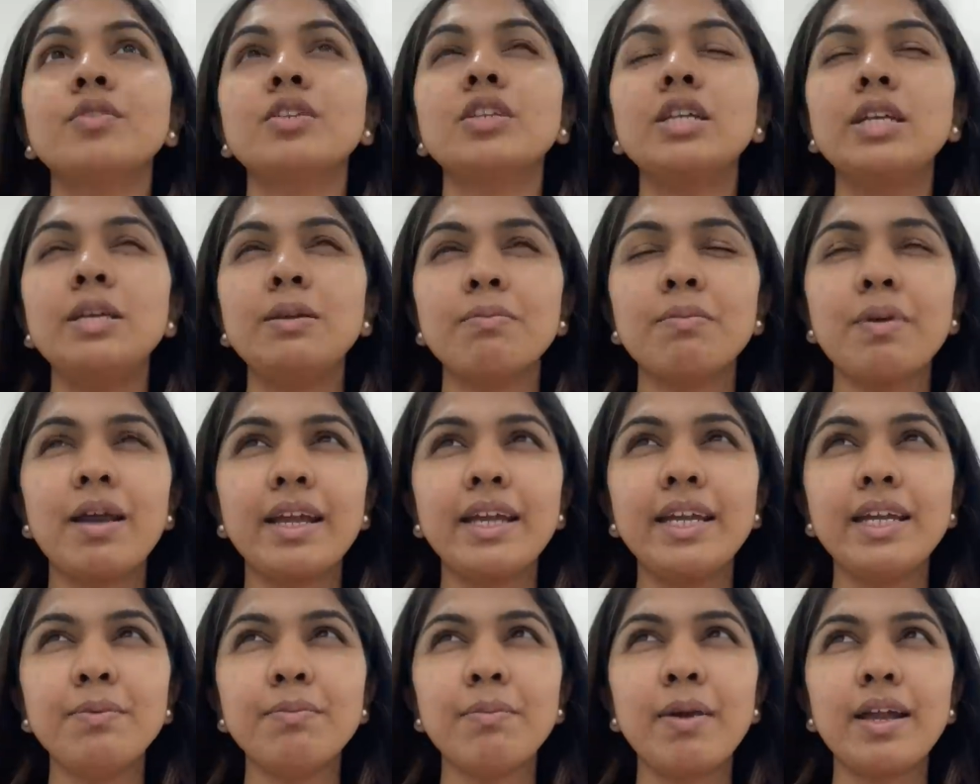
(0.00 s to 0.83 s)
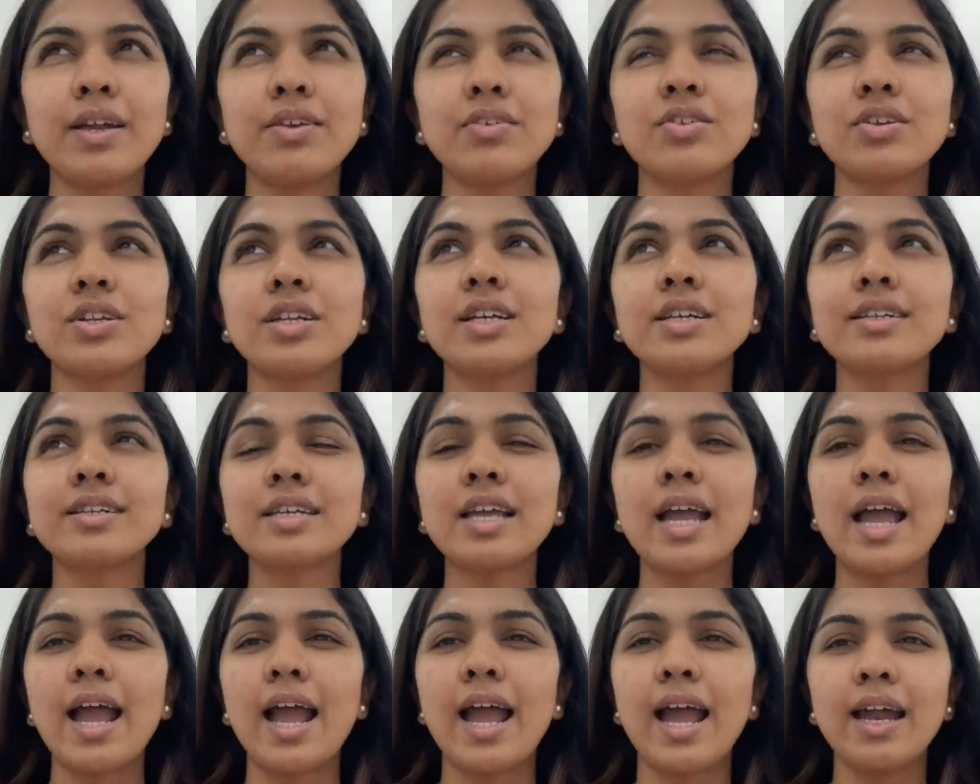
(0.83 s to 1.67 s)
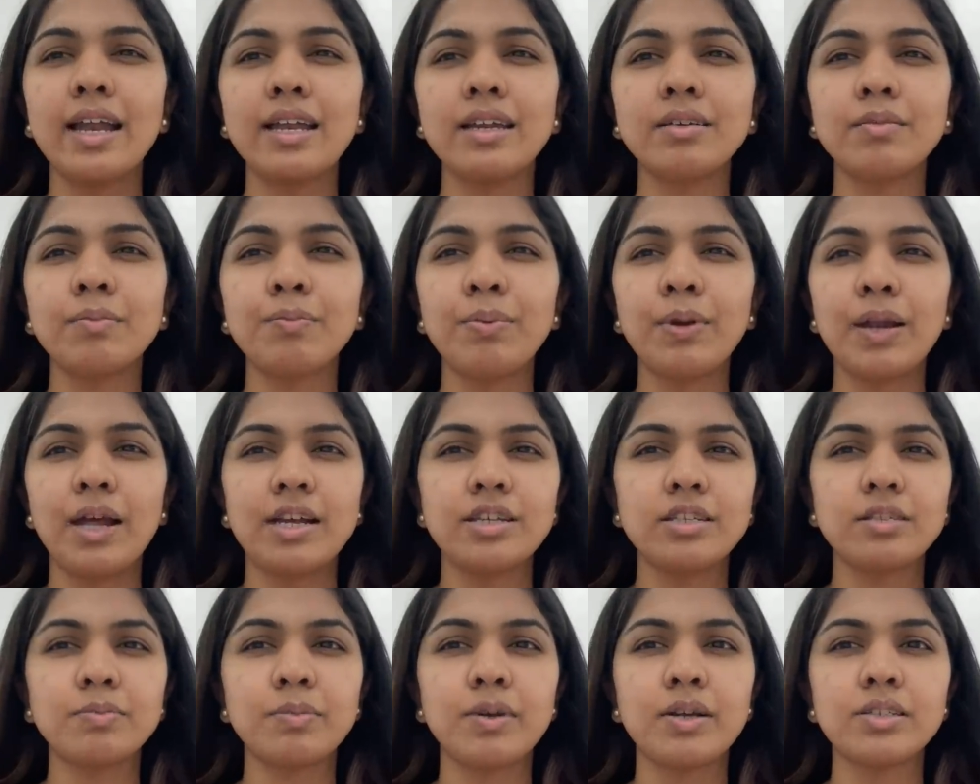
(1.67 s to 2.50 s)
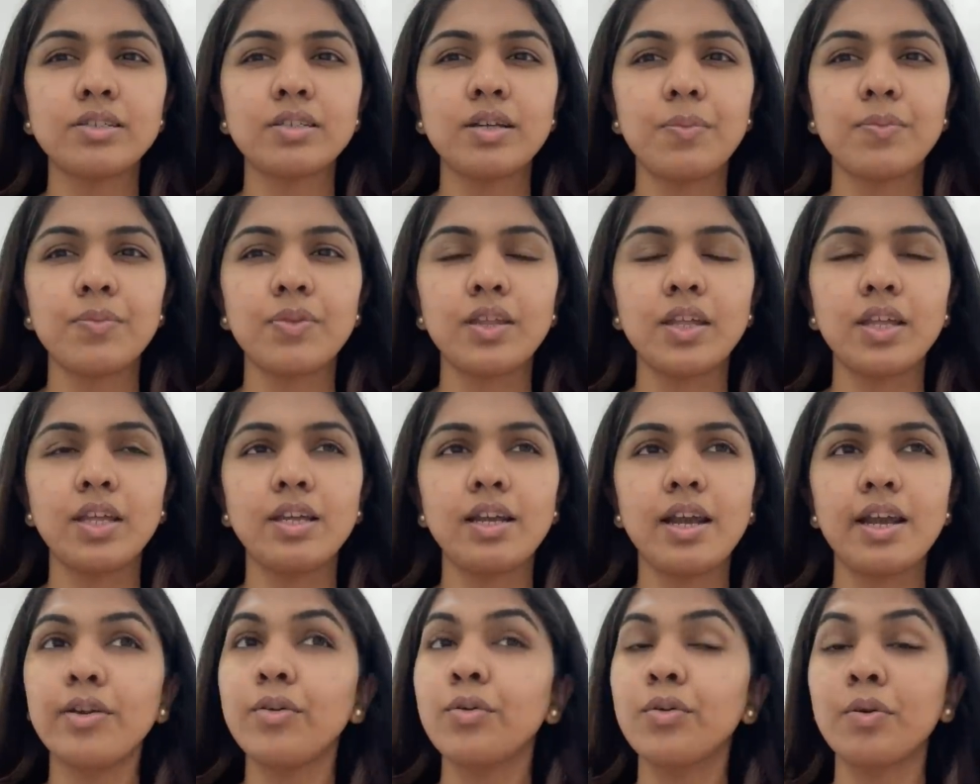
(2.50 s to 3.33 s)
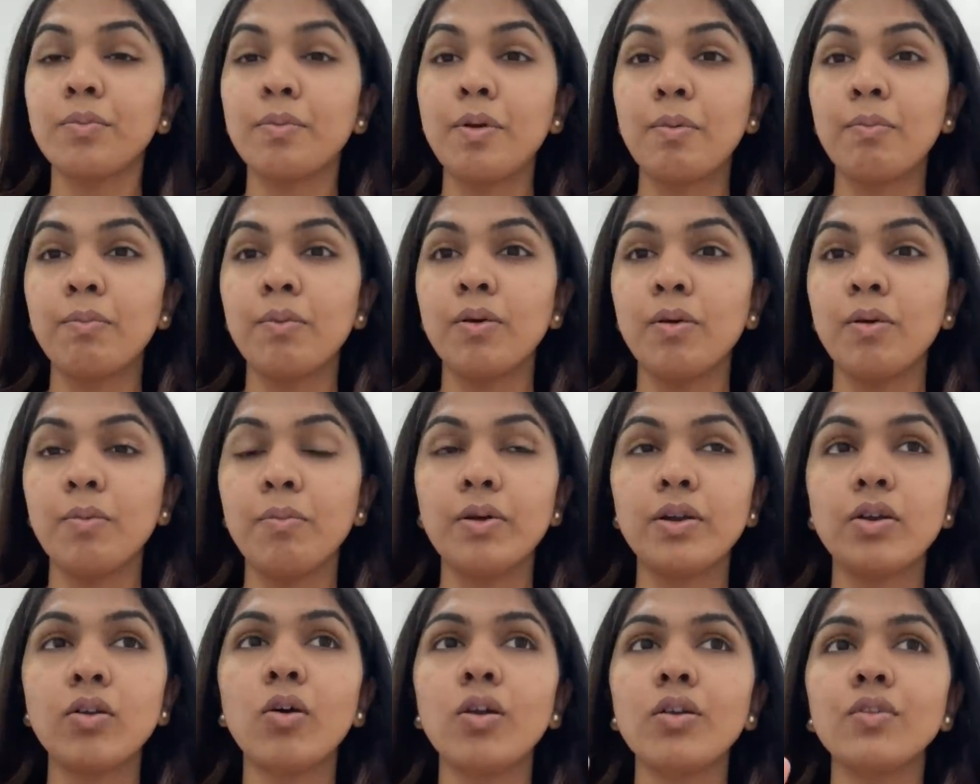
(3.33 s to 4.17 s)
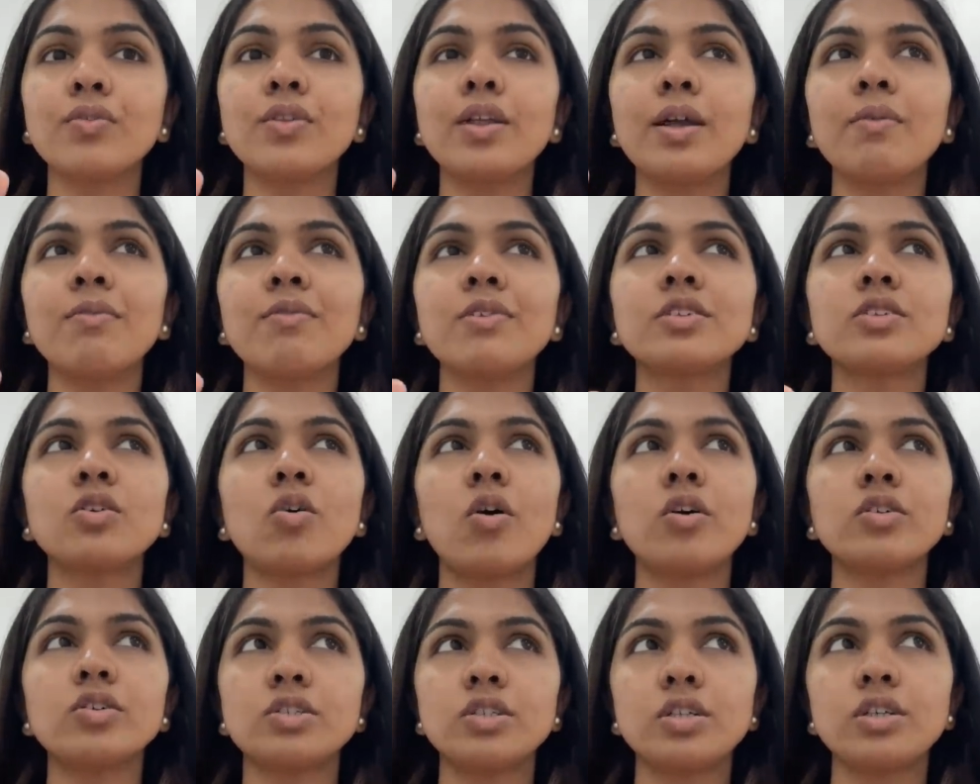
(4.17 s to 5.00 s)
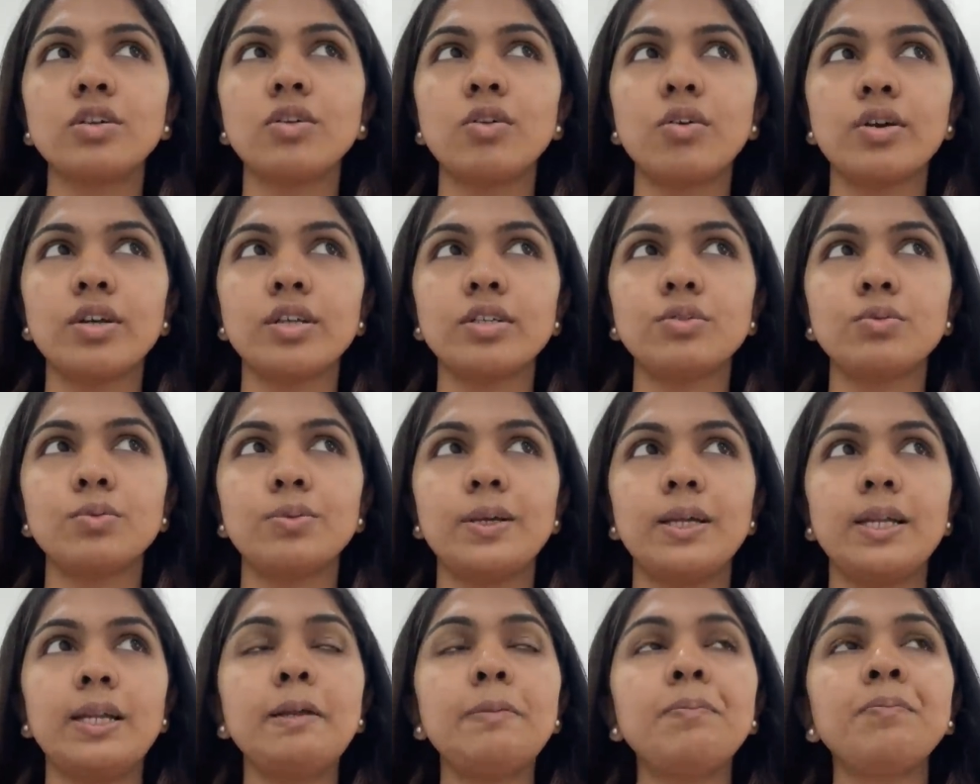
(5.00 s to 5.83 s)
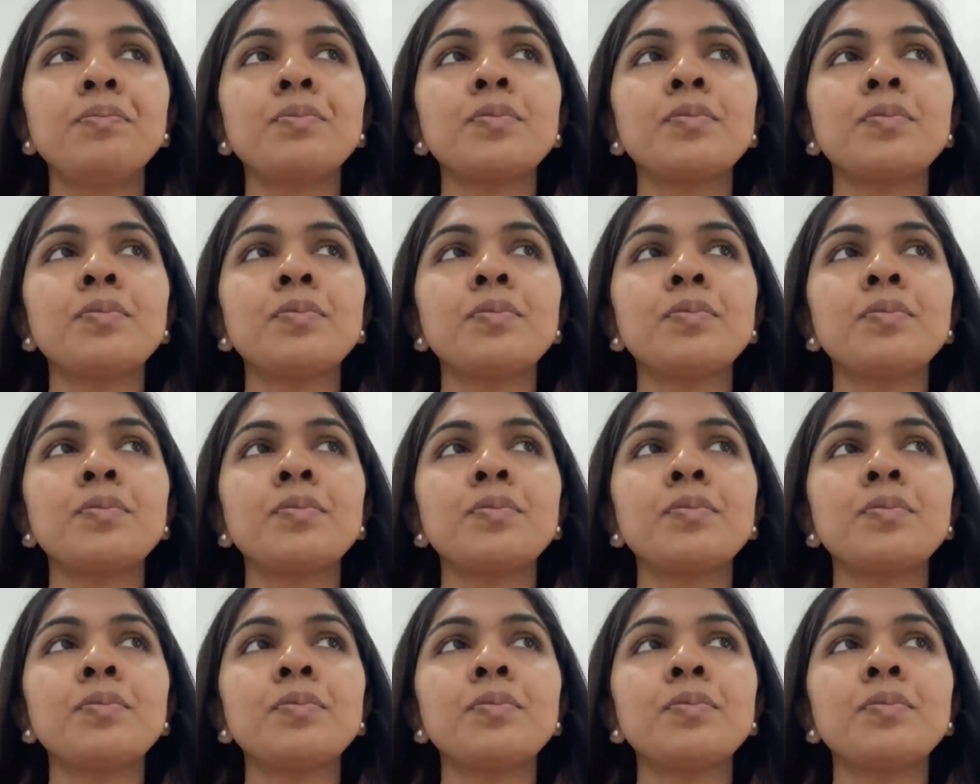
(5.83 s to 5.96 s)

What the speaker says: e-matrix and plasma something, I don't remember, but all of them is costing a lot as well.